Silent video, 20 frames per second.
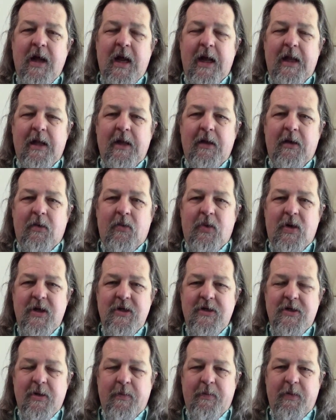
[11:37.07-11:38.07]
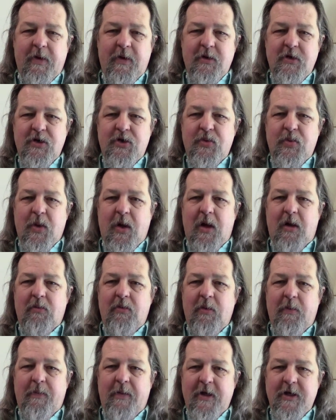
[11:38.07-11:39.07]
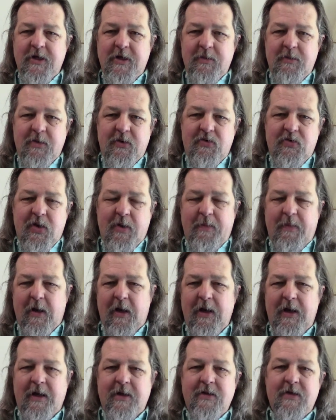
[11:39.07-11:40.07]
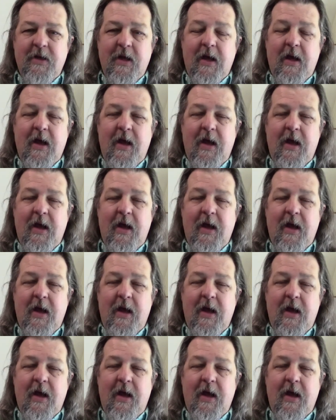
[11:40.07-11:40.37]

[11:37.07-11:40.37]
and then the ones that produce 12 replace them with triple heads.